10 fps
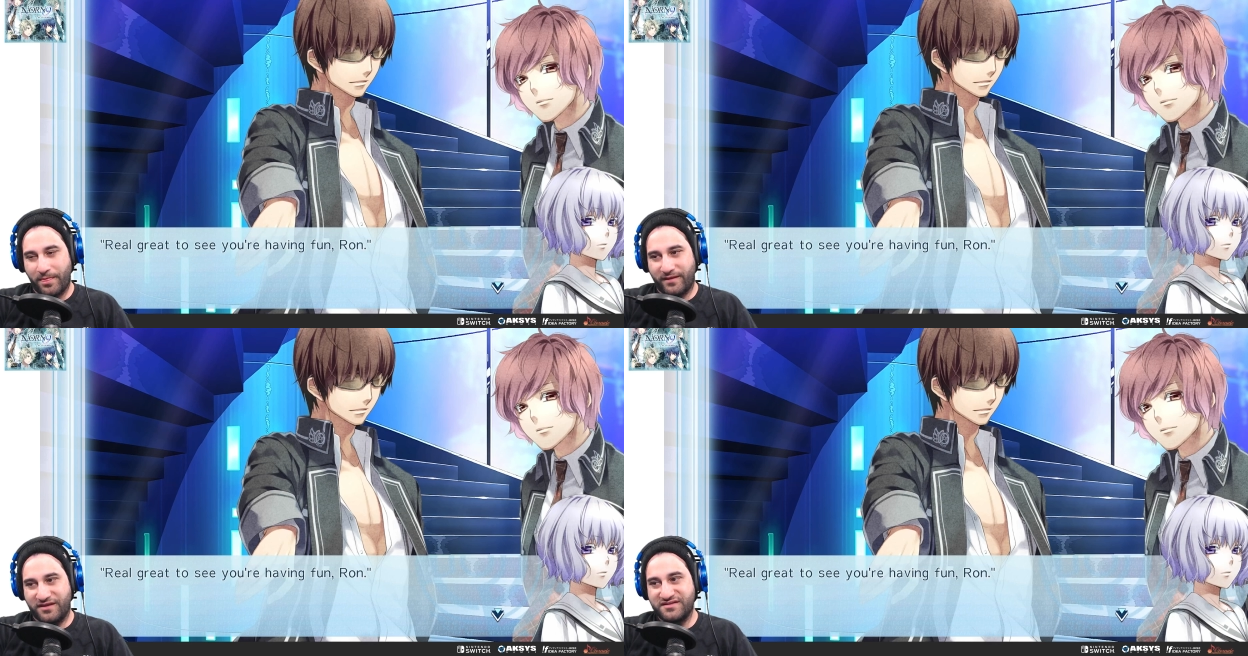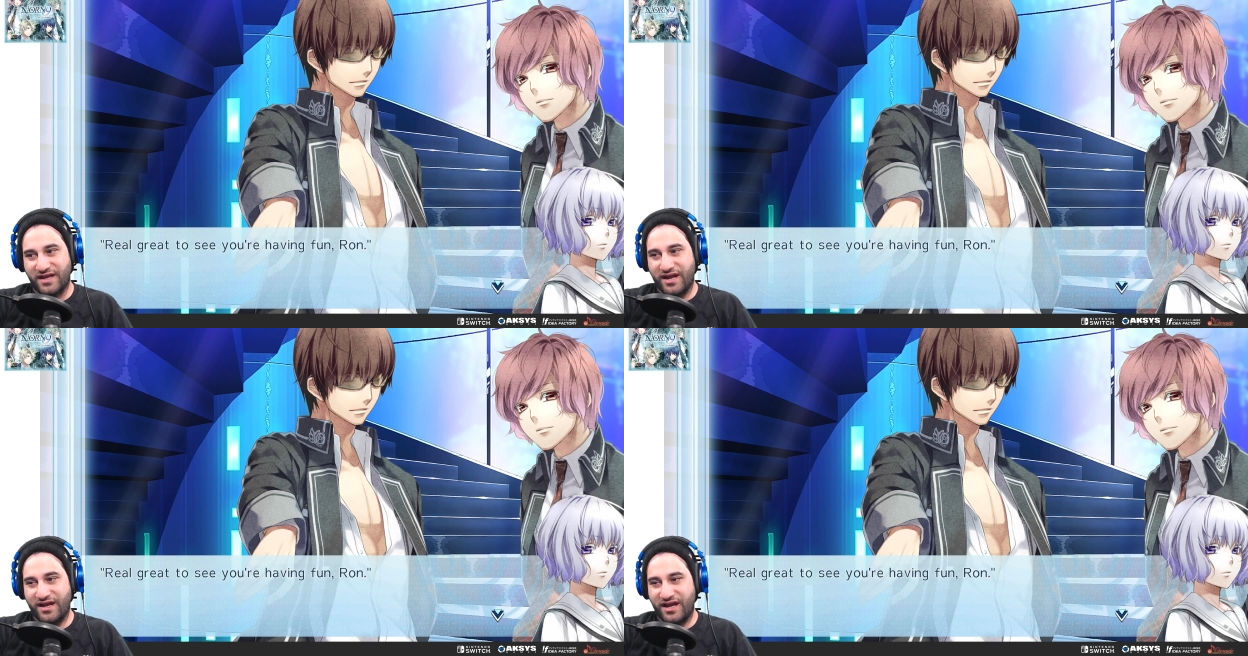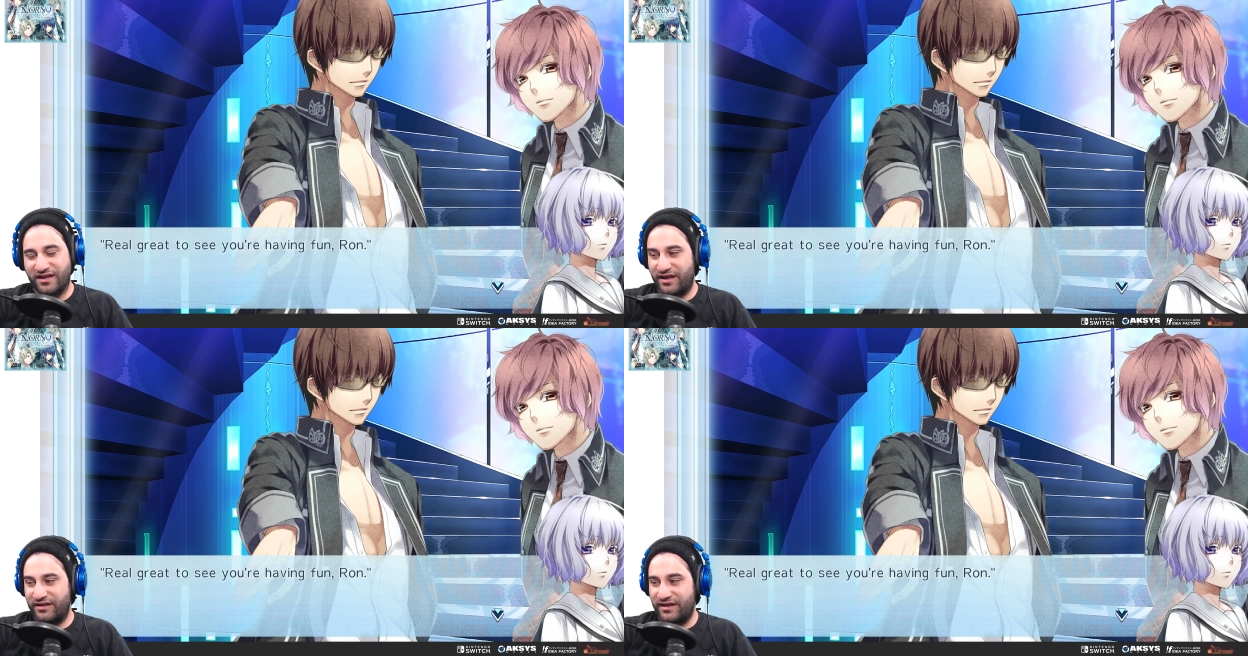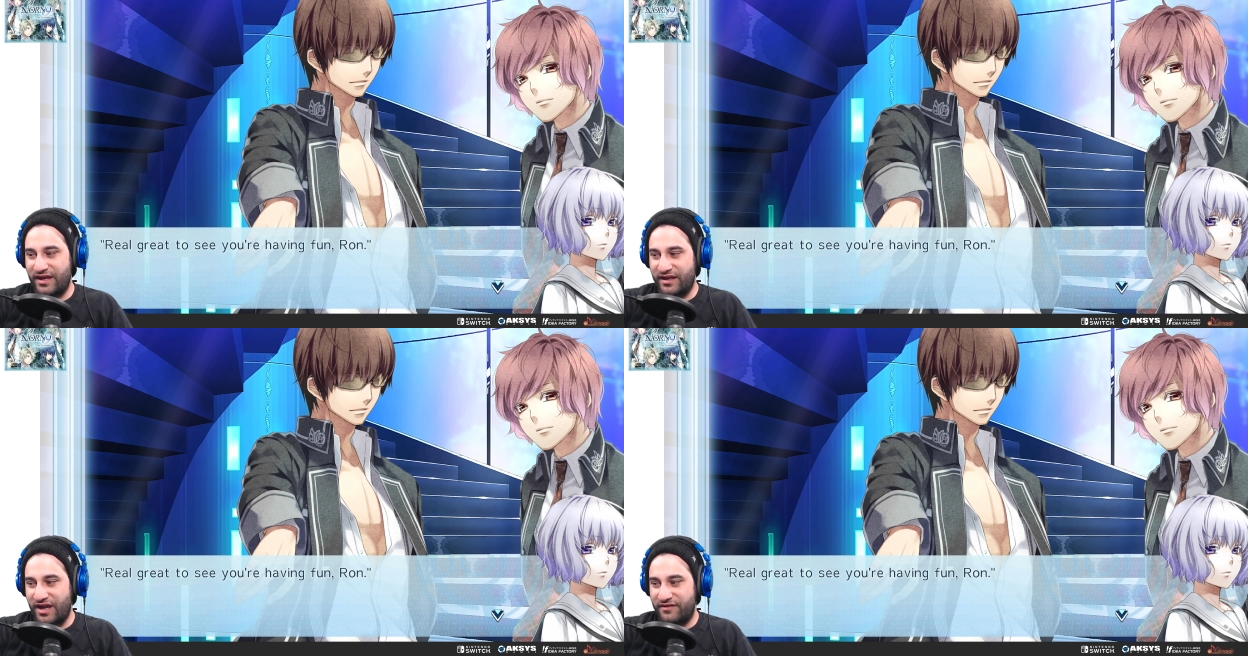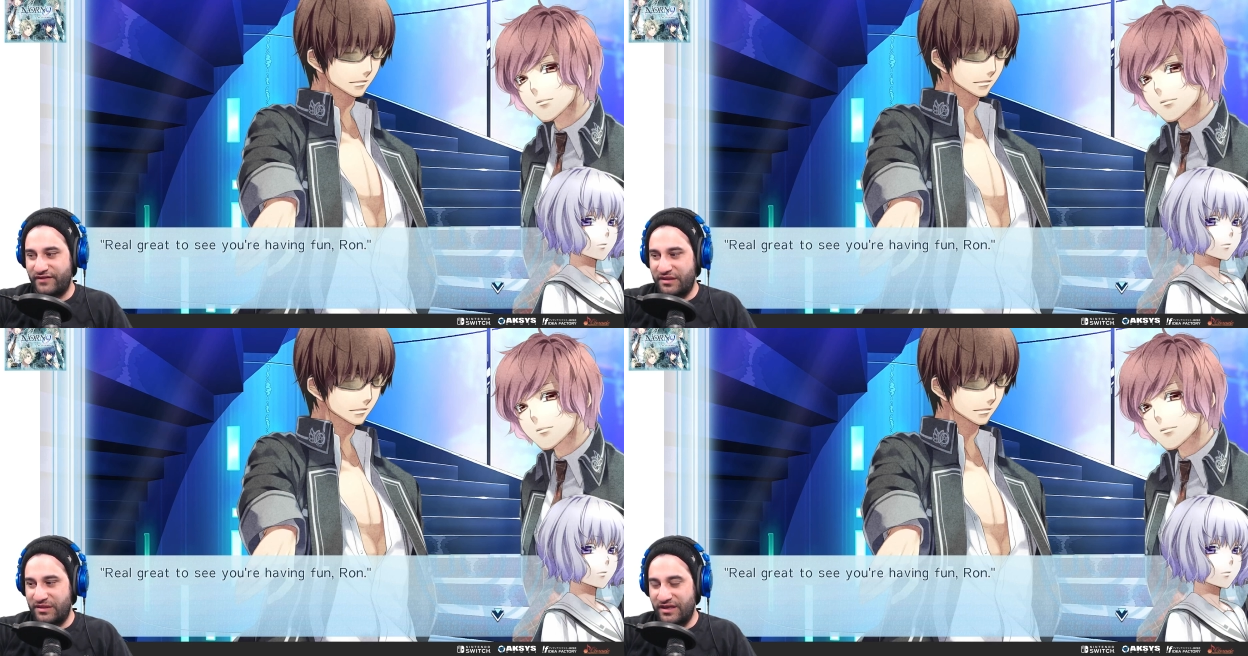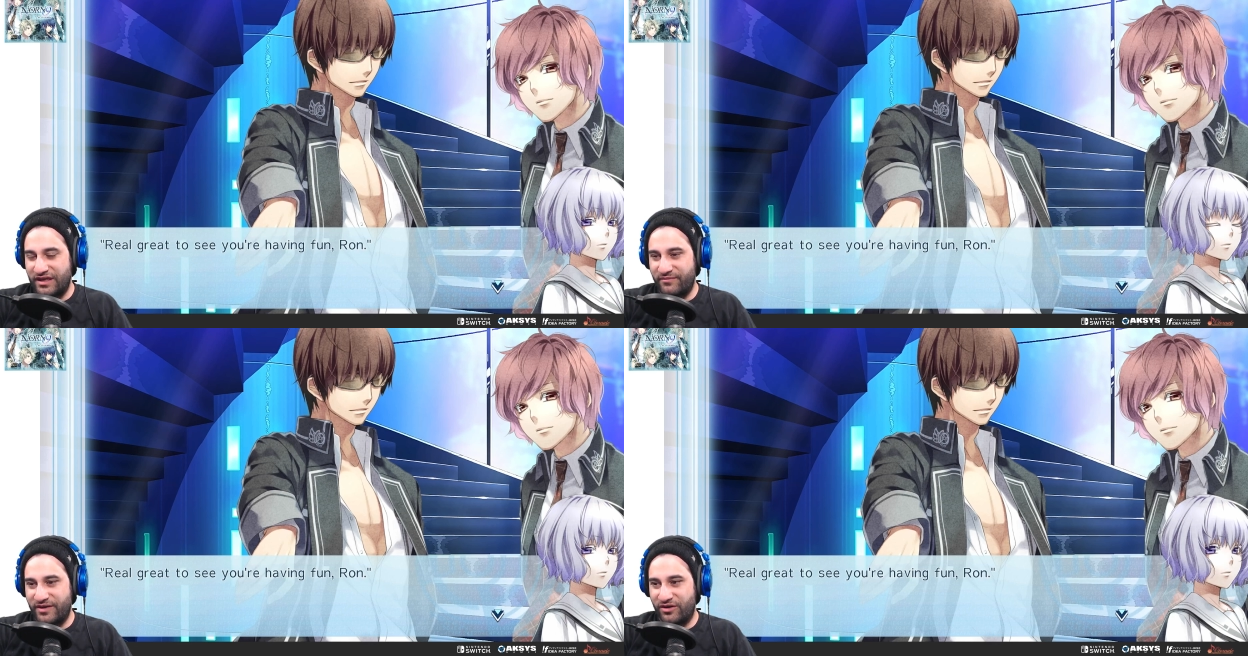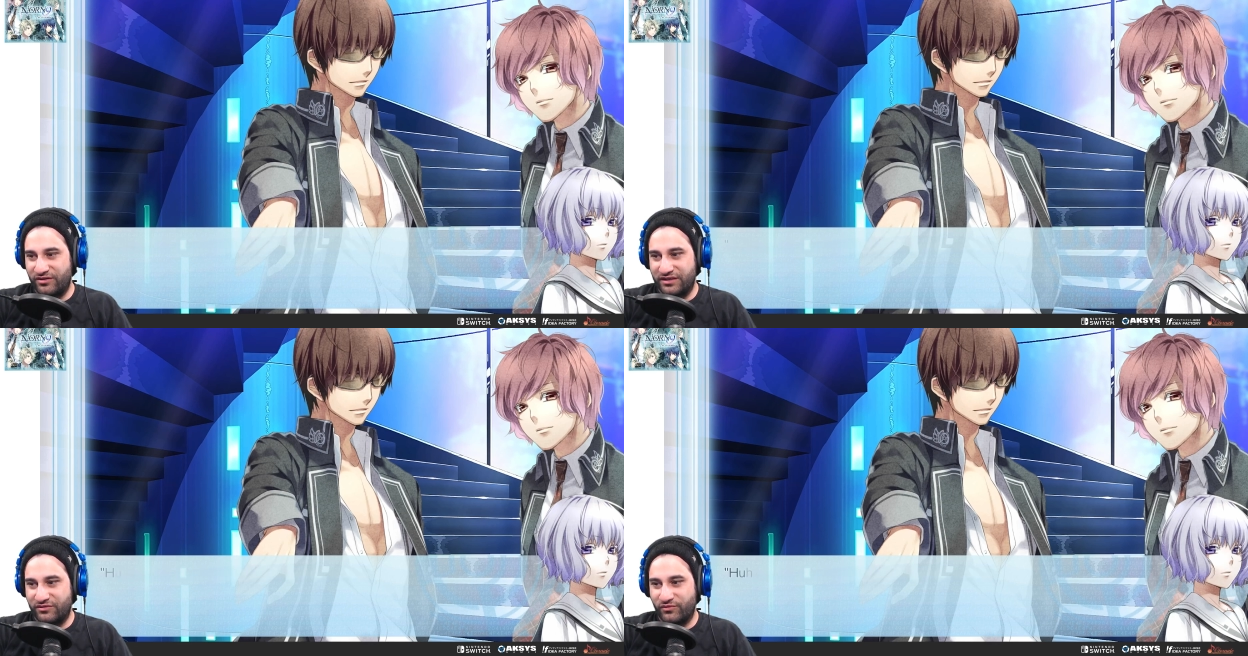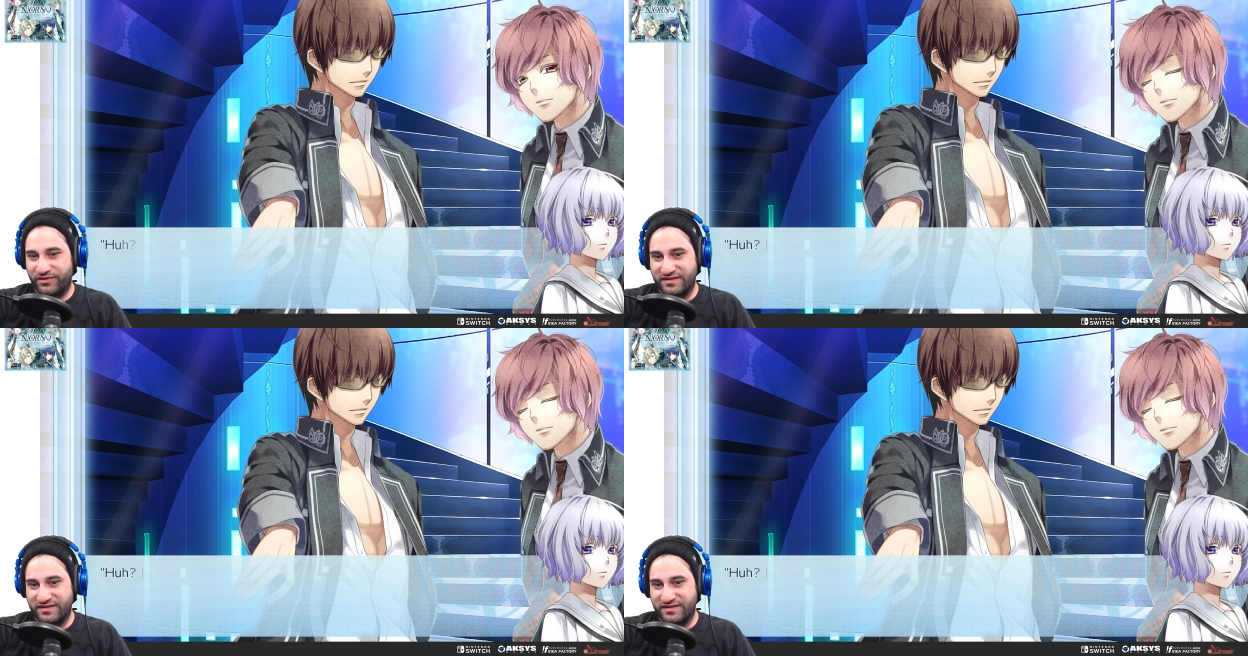Speaker 1: because I, I, I kind of like thinking about like what yeah.